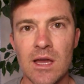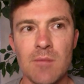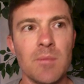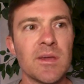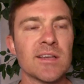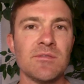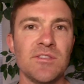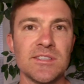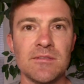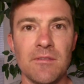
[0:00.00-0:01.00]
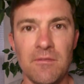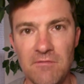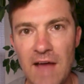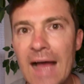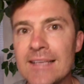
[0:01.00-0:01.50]
but because of his
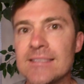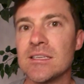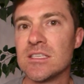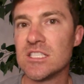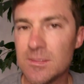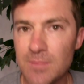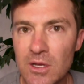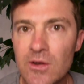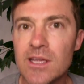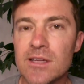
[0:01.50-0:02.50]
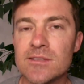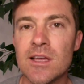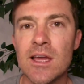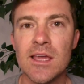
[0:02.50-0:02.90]
vast experience,